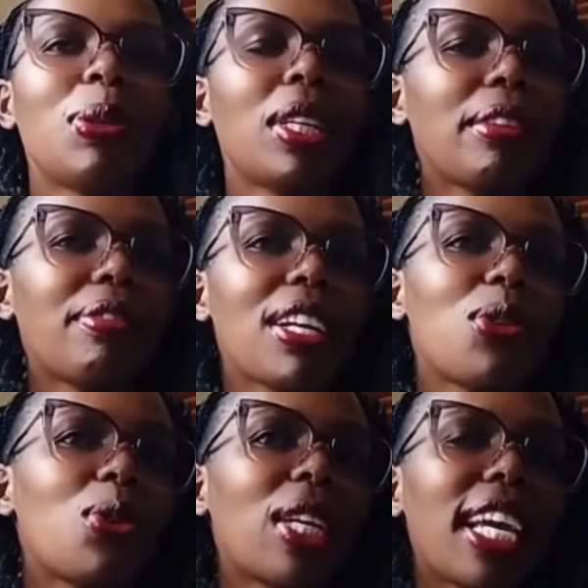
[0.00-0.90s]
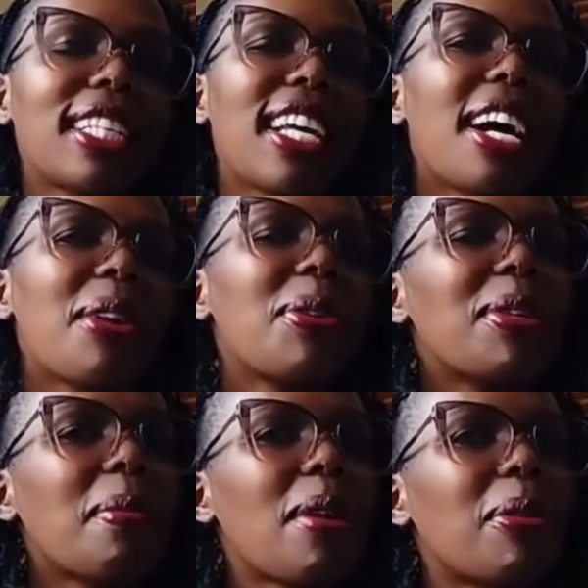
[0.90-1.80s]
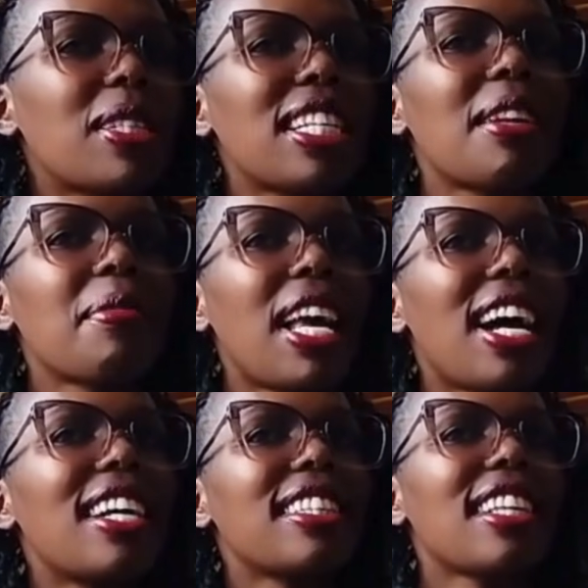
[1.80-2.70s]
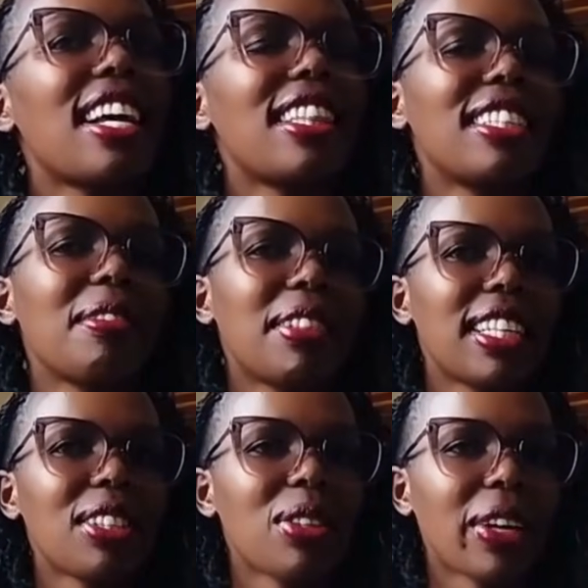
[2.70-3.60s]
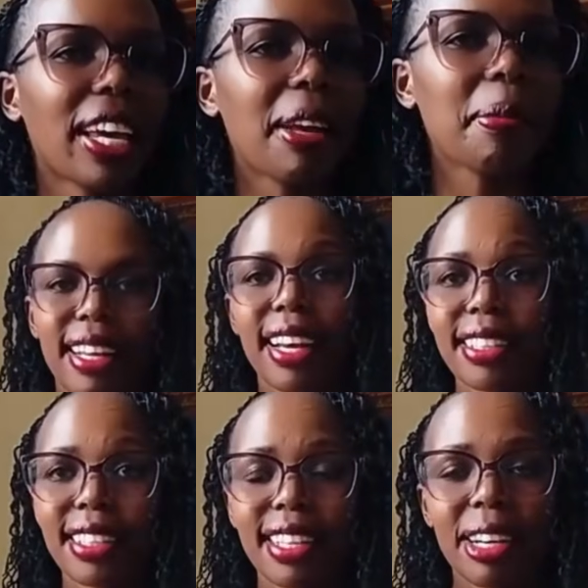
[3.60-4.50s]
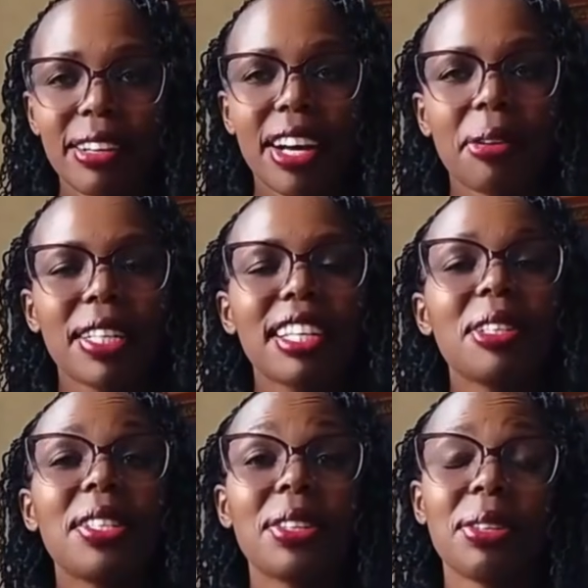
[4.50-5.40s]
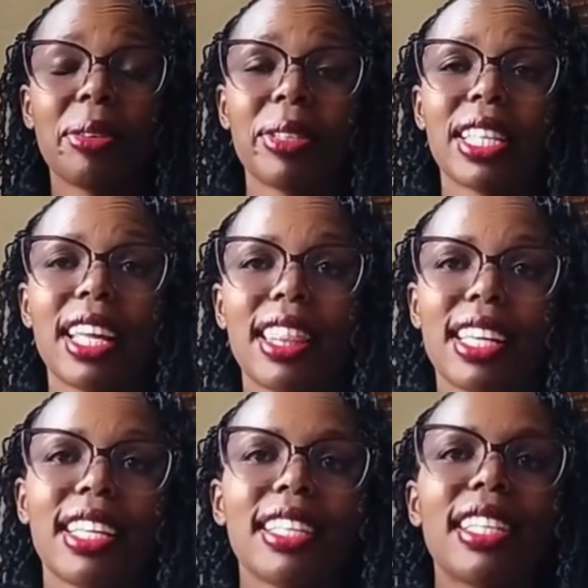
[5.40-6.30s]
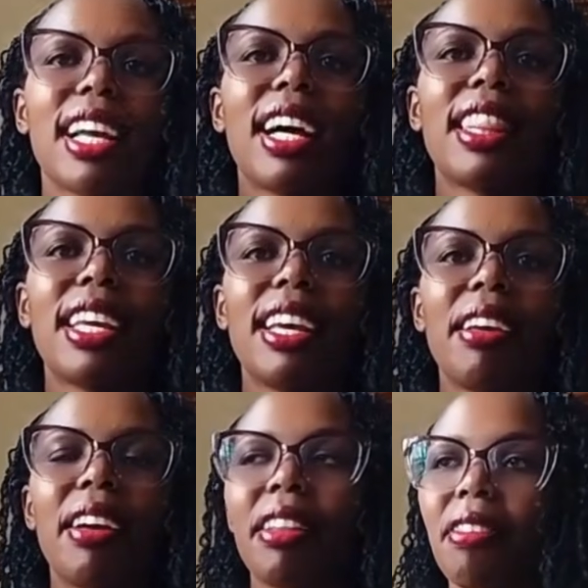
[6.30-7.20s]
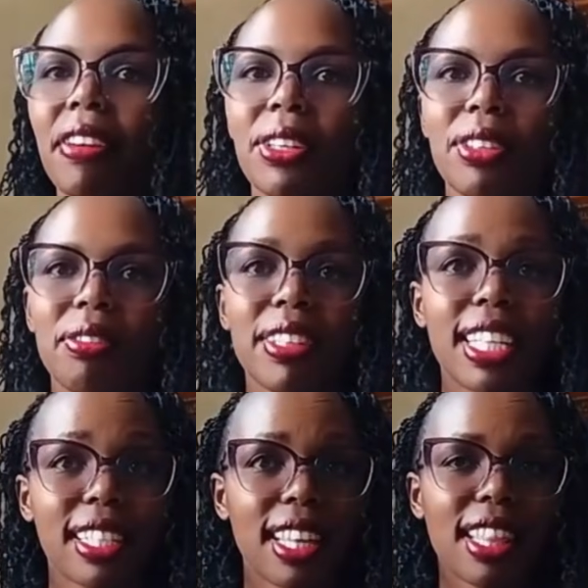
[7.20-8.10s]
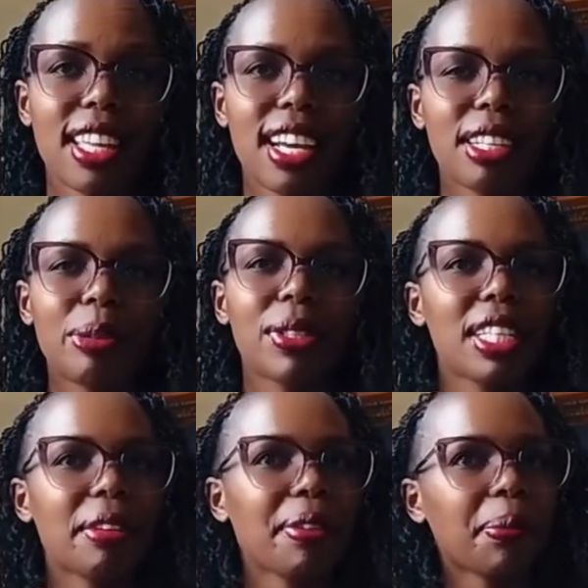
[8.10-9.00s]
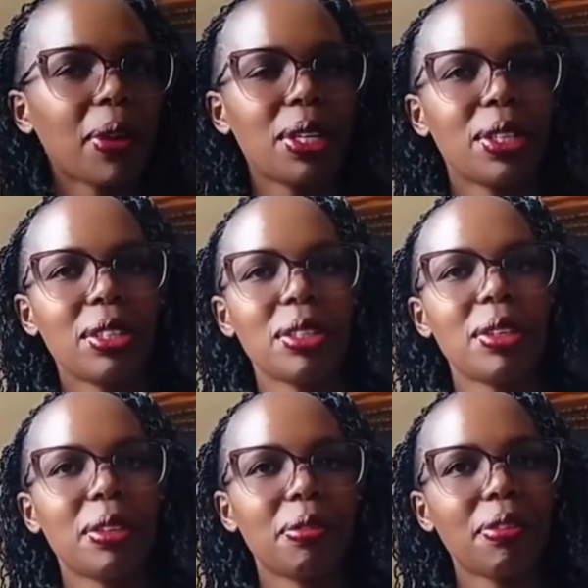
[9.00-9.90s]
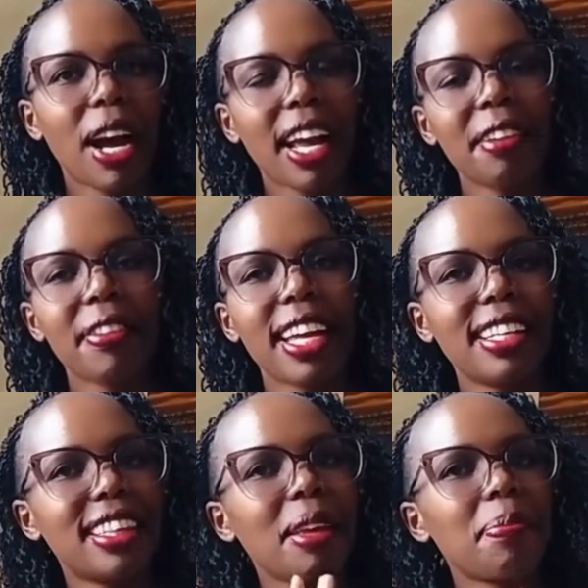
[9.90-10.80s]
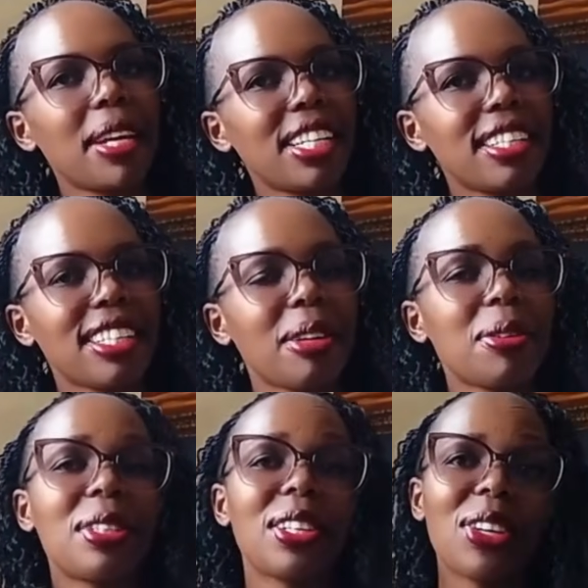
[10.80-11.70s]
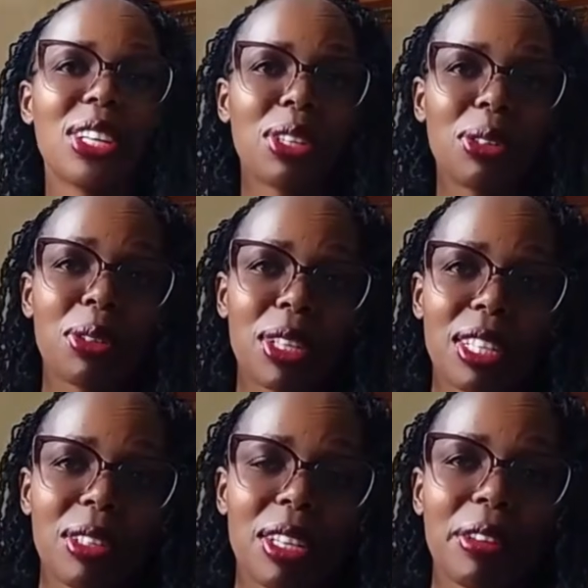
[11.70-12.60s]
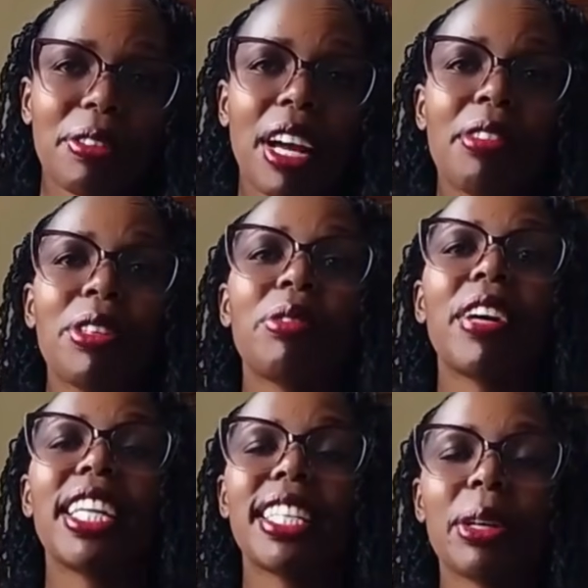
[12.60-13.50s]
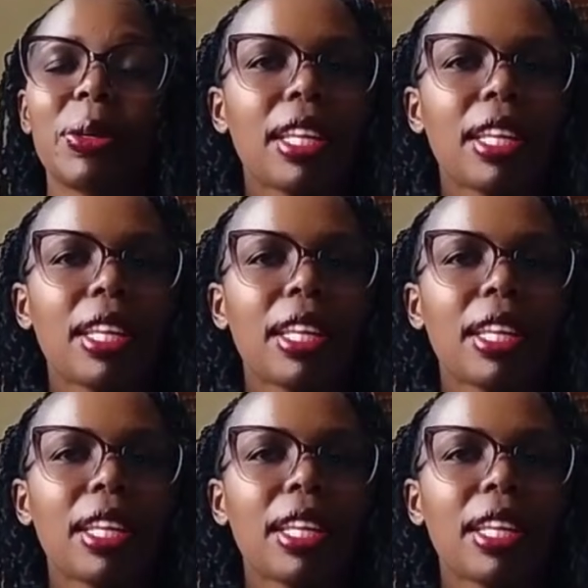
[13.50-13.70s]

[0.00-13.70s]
to invest to get a good amount as the dividends. Okay, and now I want us to use this the final dividends that they announced in February 2025, and they paid it out in June 2025, to find out